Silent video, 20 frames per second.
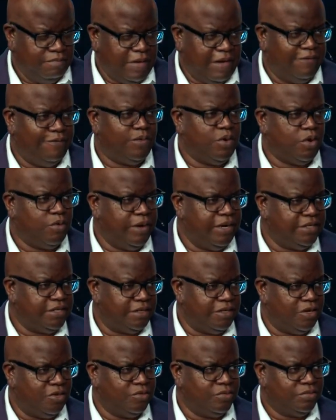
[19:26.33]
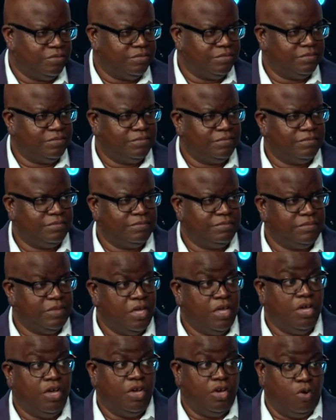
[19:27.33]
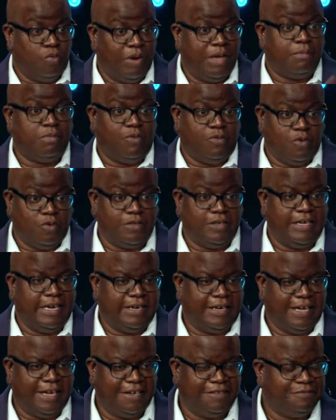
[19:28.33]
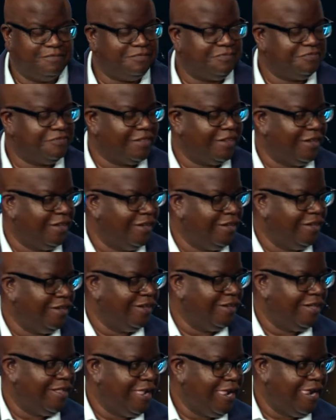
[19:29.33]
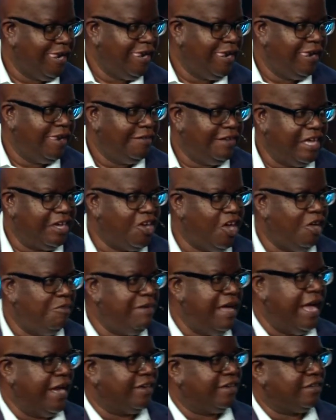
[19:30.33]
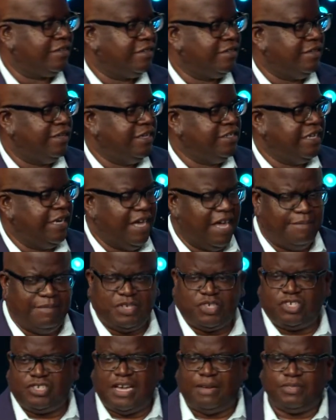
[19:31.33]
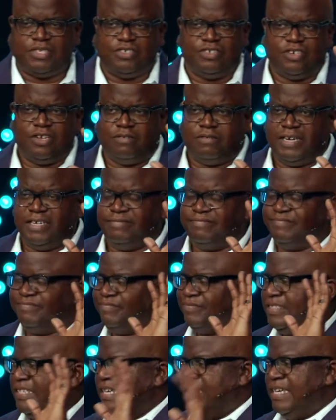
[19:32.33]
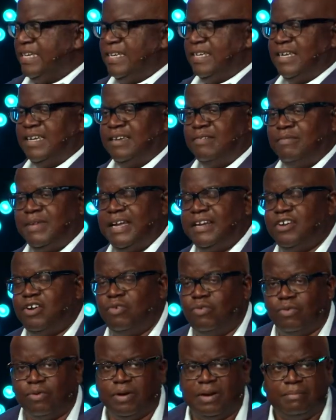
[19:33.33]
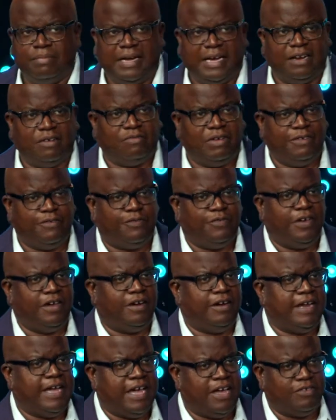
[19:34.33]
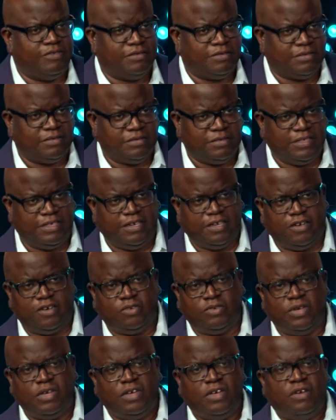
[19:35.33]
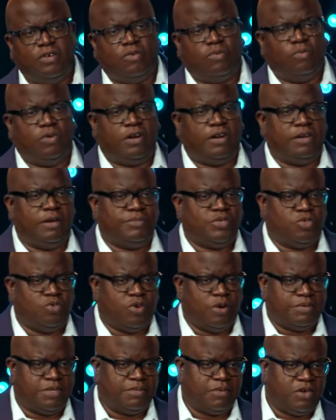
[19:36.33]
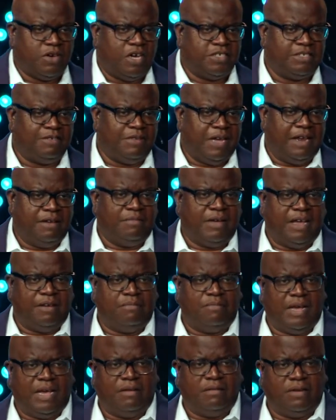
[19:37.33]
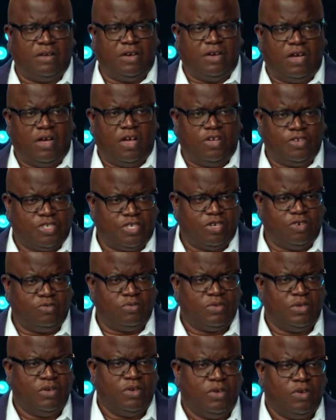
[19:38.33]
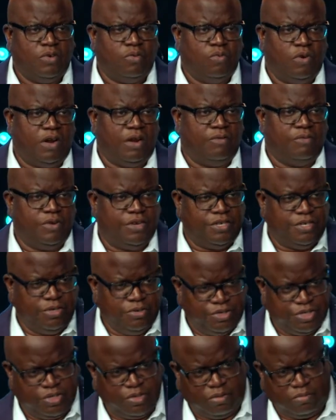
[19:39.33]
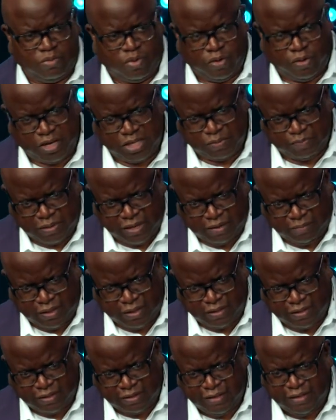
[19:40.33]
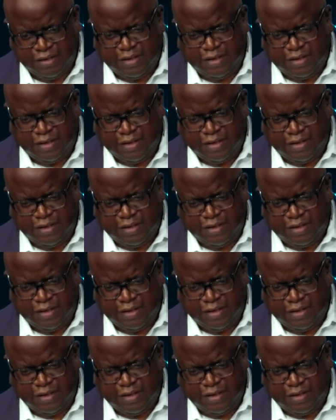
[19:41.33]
About 4 weeks ago, a week before the deadline, they called back. They said, oh, Mr. Thompson, you know what? Man, don't worry about it. We figured out, you know, we're going to absorb some costs. And also, we're going to reduce your mortgage payment.